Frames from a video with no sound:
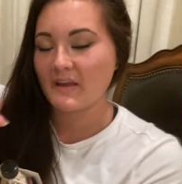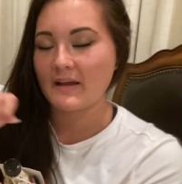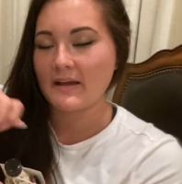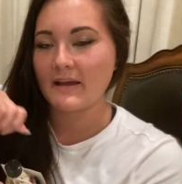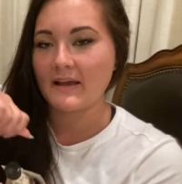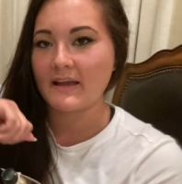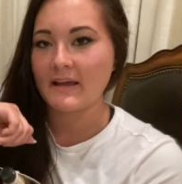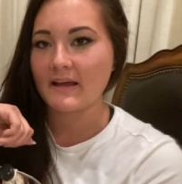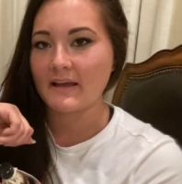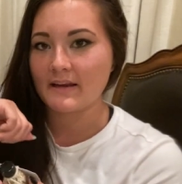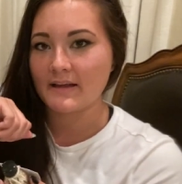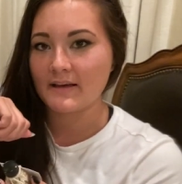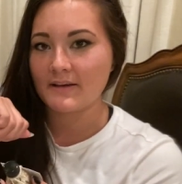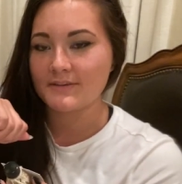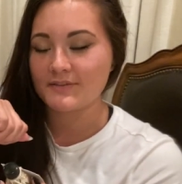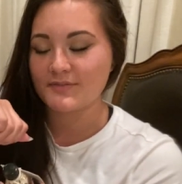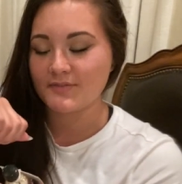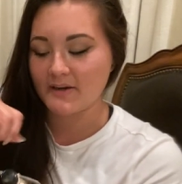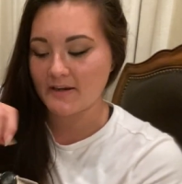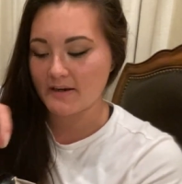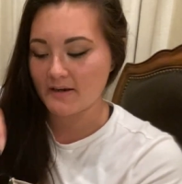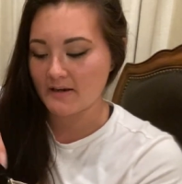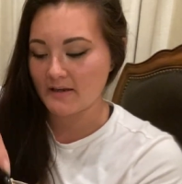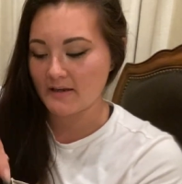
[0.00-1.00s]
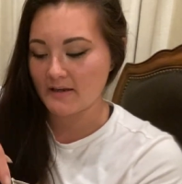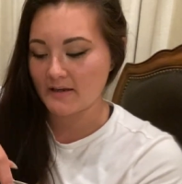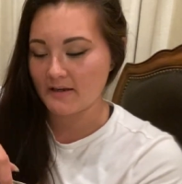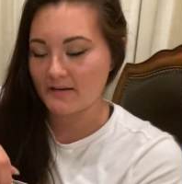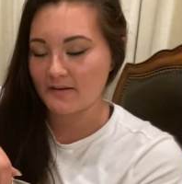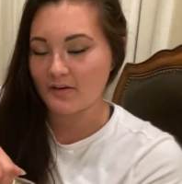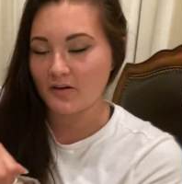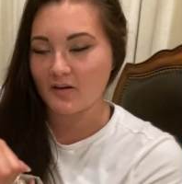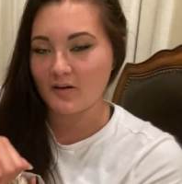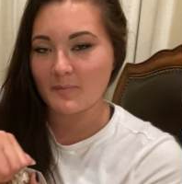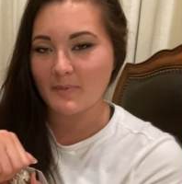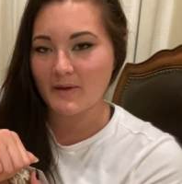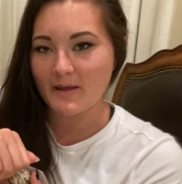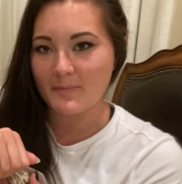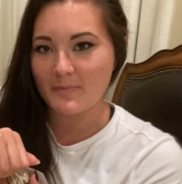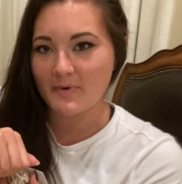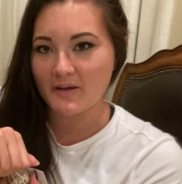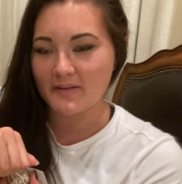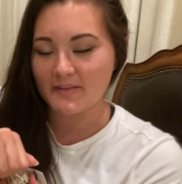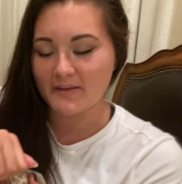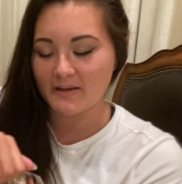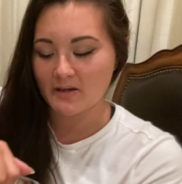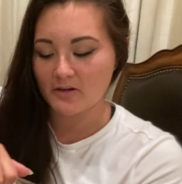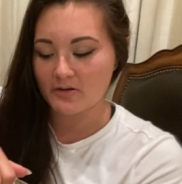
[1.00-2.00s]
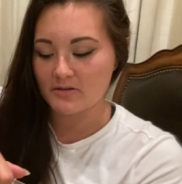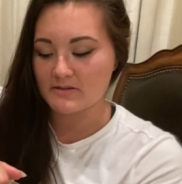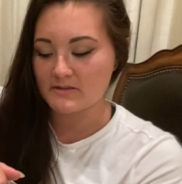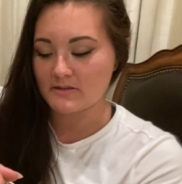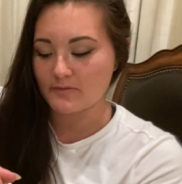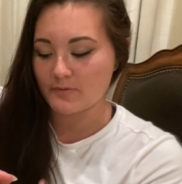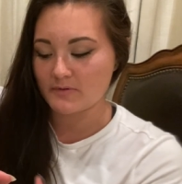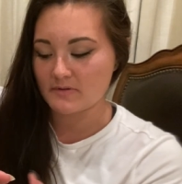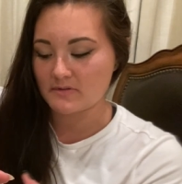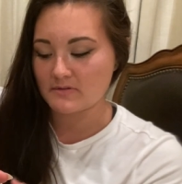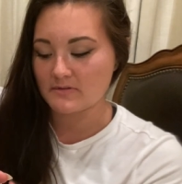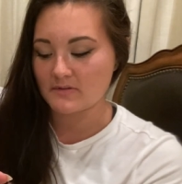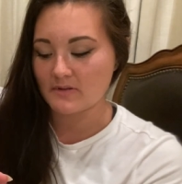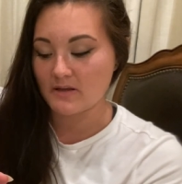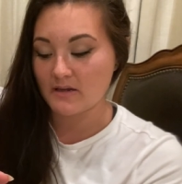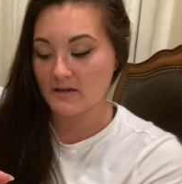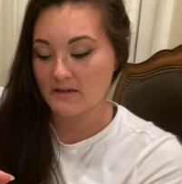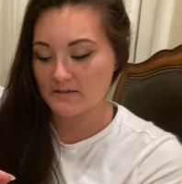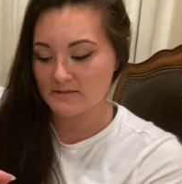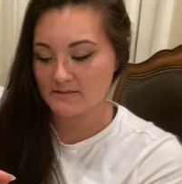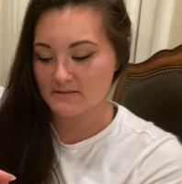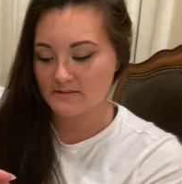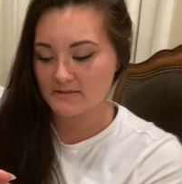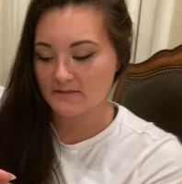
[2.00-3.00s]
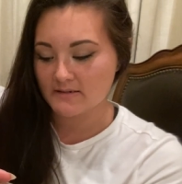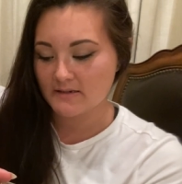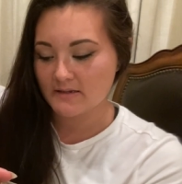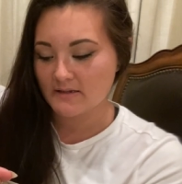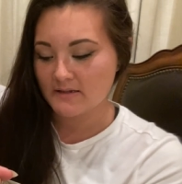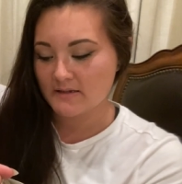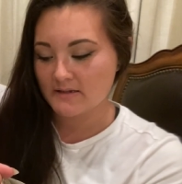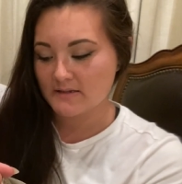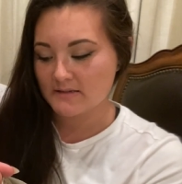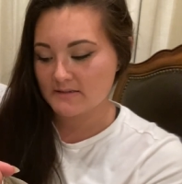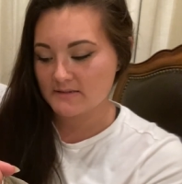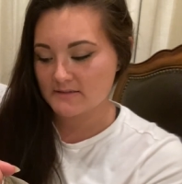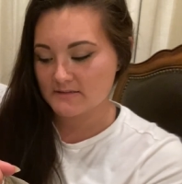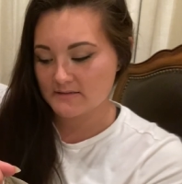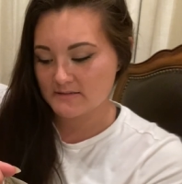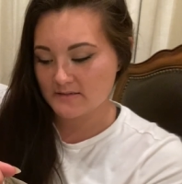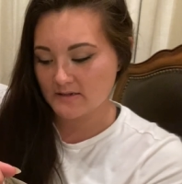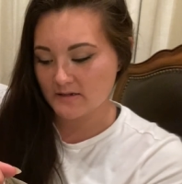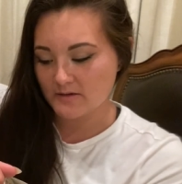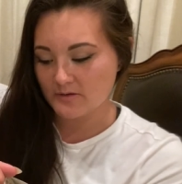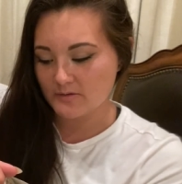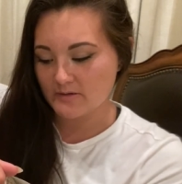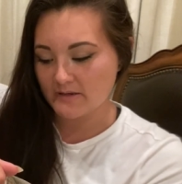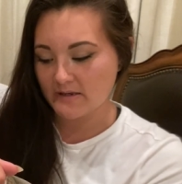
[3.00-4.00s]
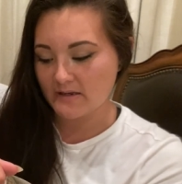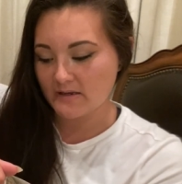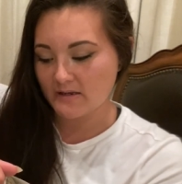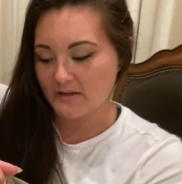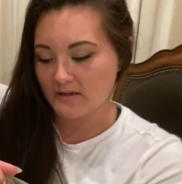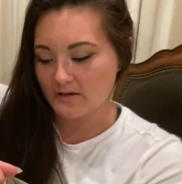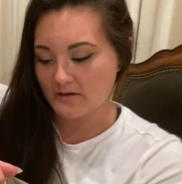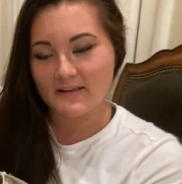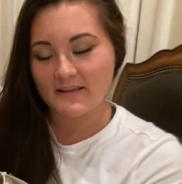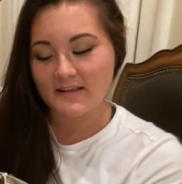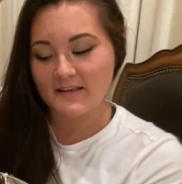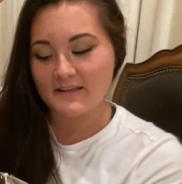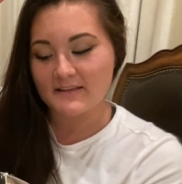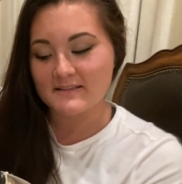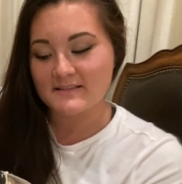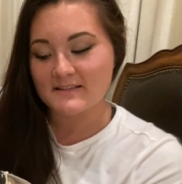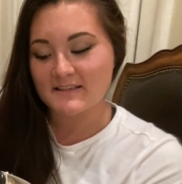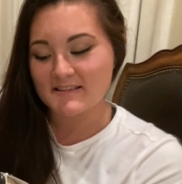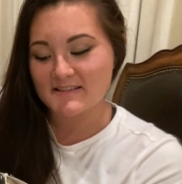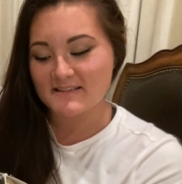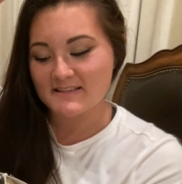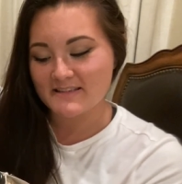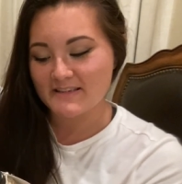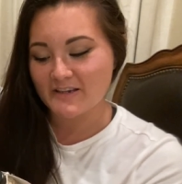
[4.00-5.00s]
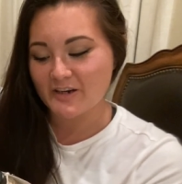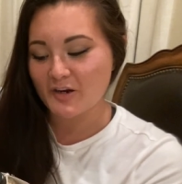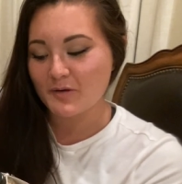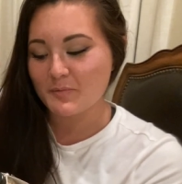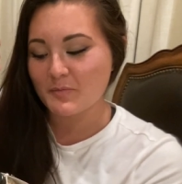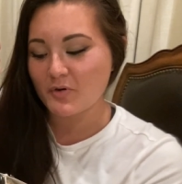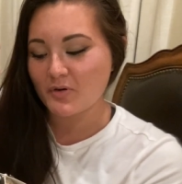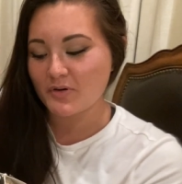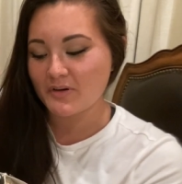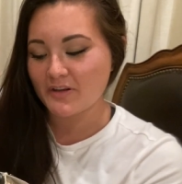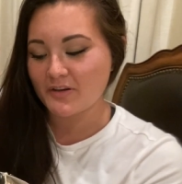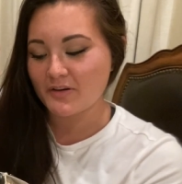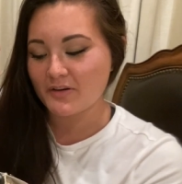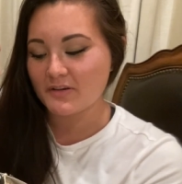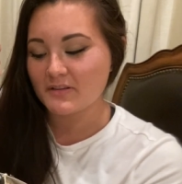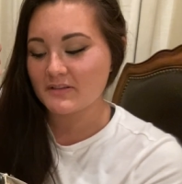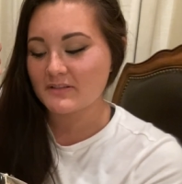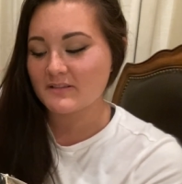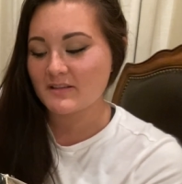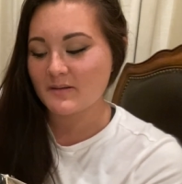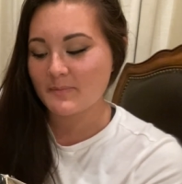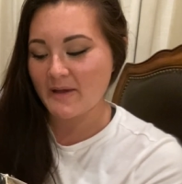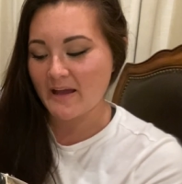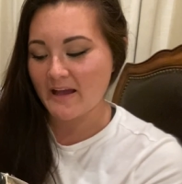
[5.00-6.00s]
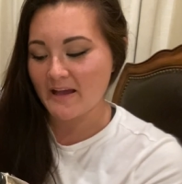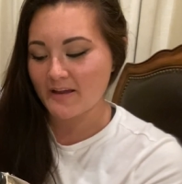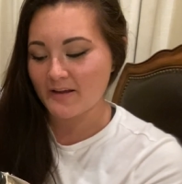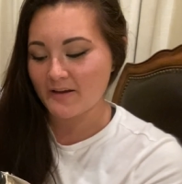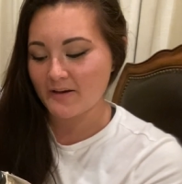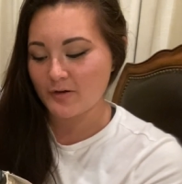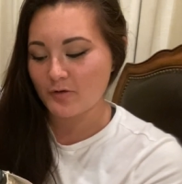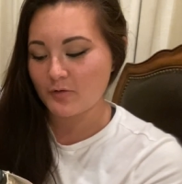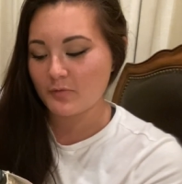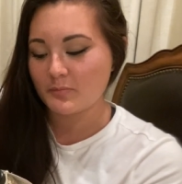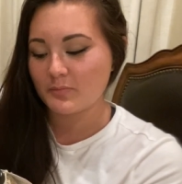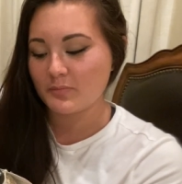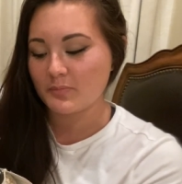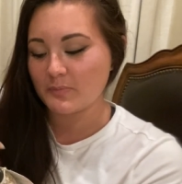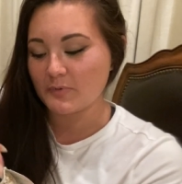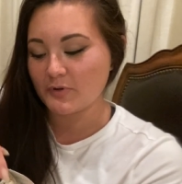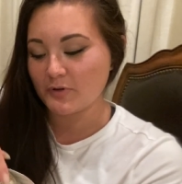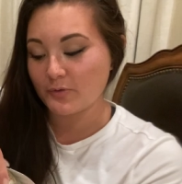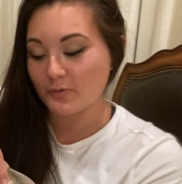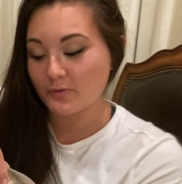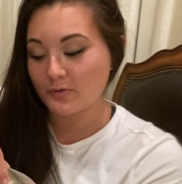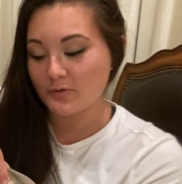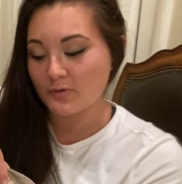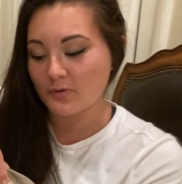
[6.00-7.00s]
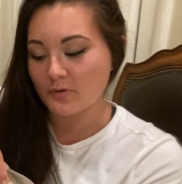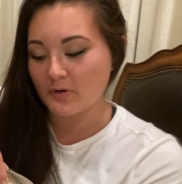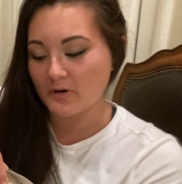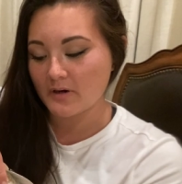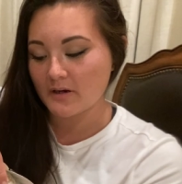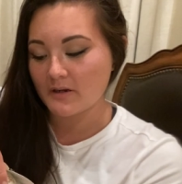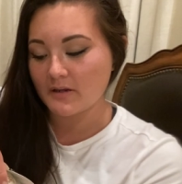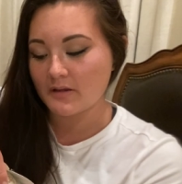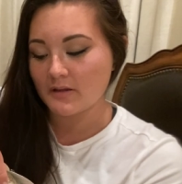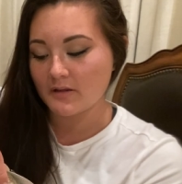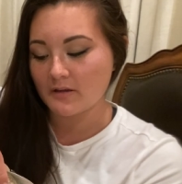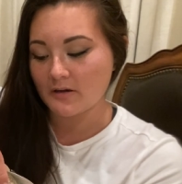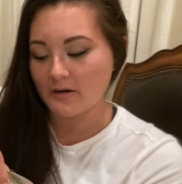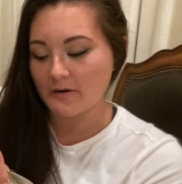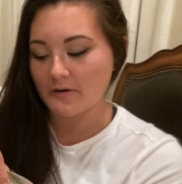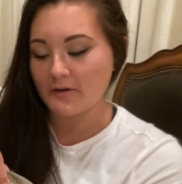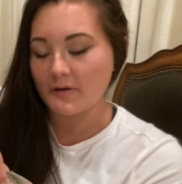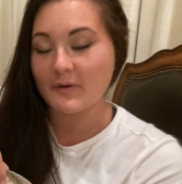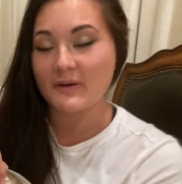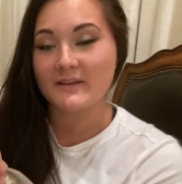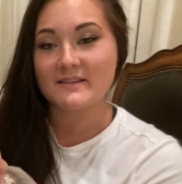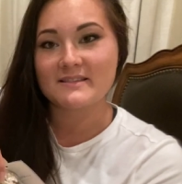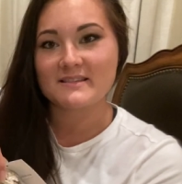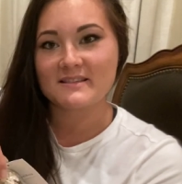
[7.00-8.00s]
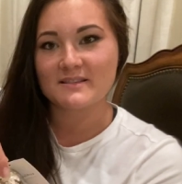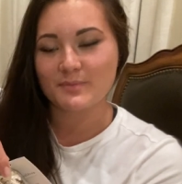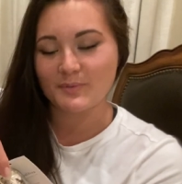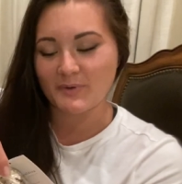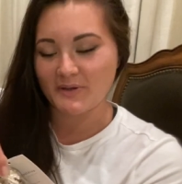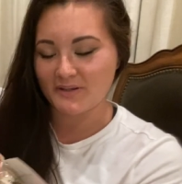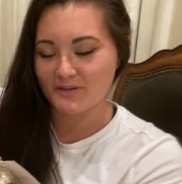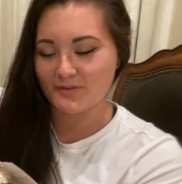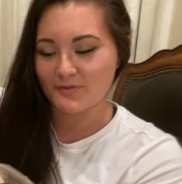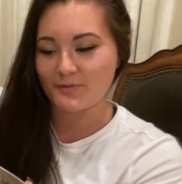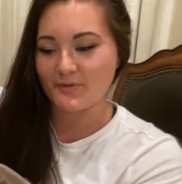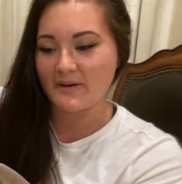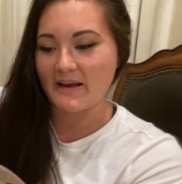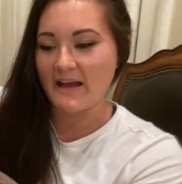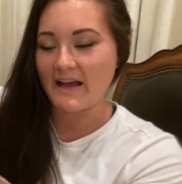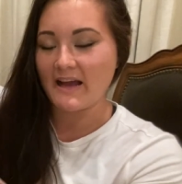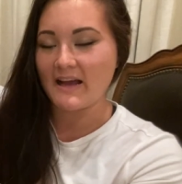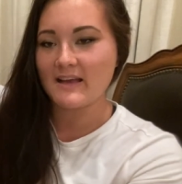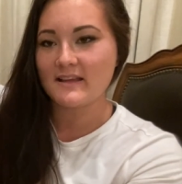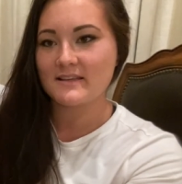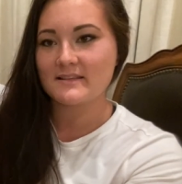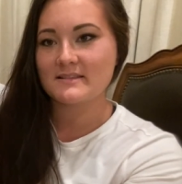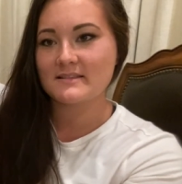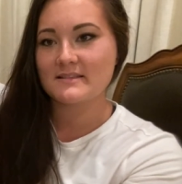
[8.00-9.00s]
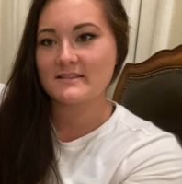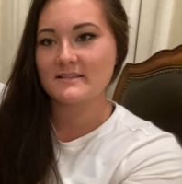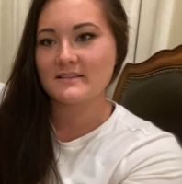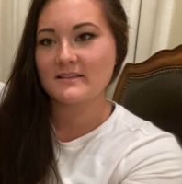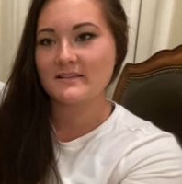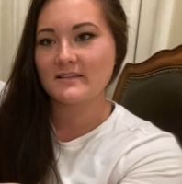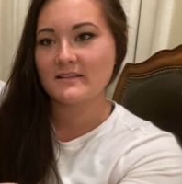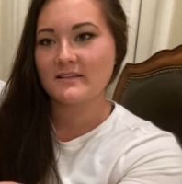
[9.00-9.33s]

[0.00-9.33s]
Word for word: I had a house fire and all my apothecary stuff was lost. So in here is ceremonial tobacco, blue corn, yarrow, and sweet grass.